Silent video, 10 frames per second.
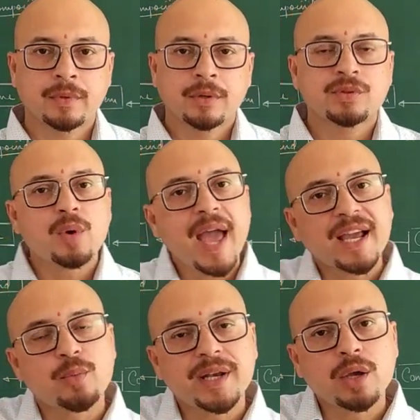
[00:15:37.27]
So
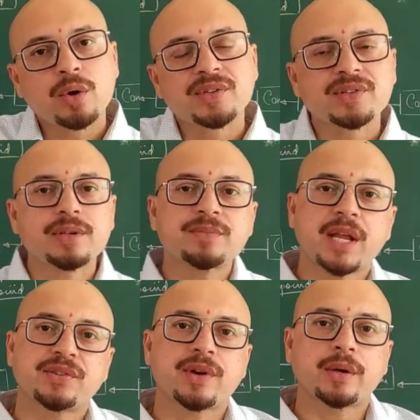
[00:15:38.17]
aquatic ecosystem,
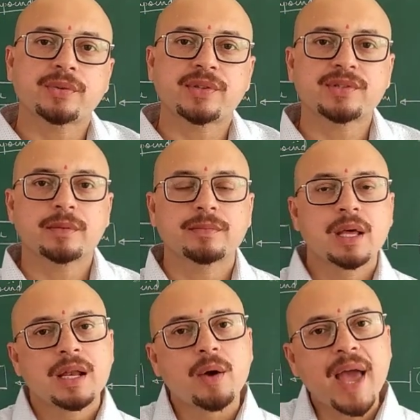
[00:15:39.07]
terrestrial ecosystem.
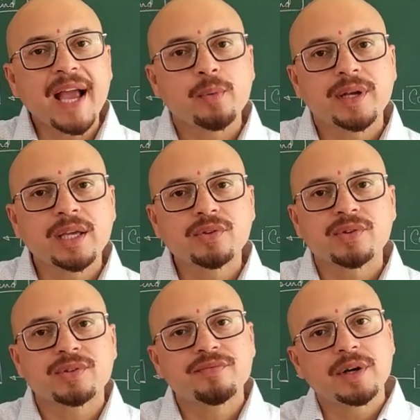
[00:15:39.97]
Now aquatic
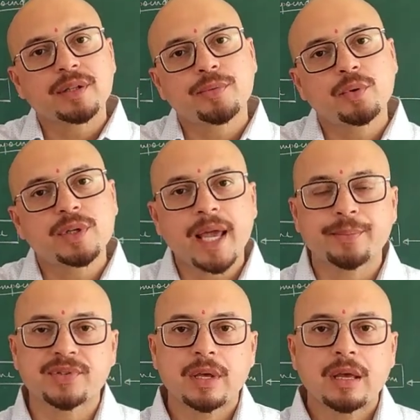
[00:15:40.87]
ecosystem further up two
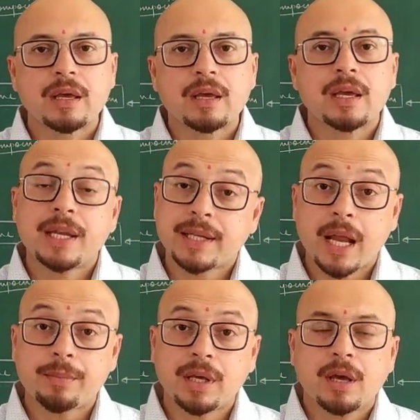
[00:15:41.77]
types. It
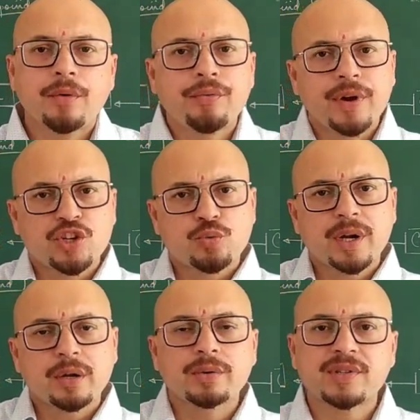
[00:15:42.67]
can be
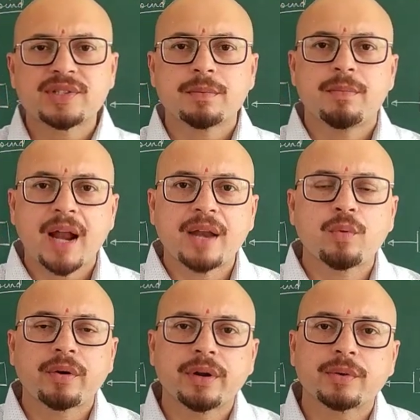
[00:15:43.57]
freshwater ecosystem, marine
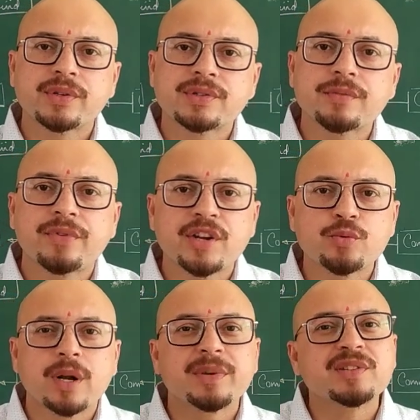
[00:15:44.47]
water ecosystem.
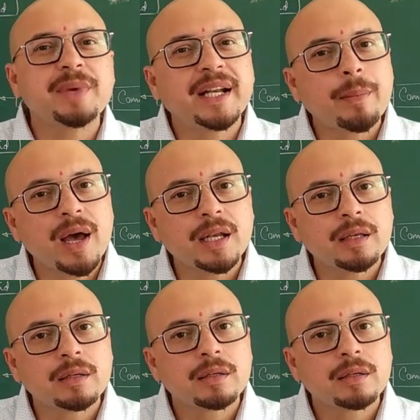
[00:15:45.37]
Freshwater means meetha pani,